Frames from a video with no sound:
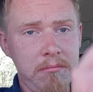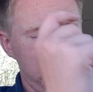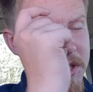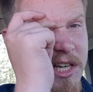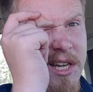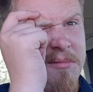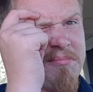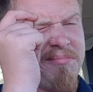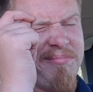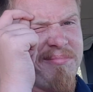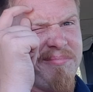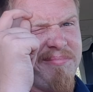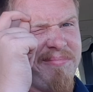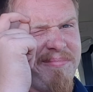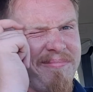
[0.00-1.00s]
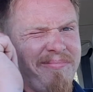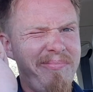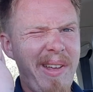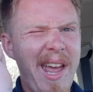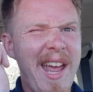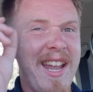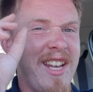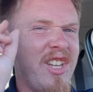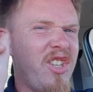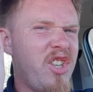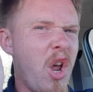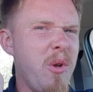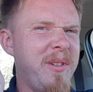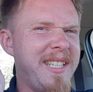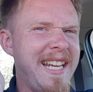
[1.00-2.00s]
so
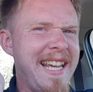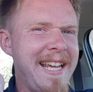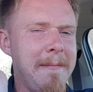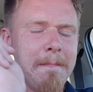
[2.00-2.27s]
toasty.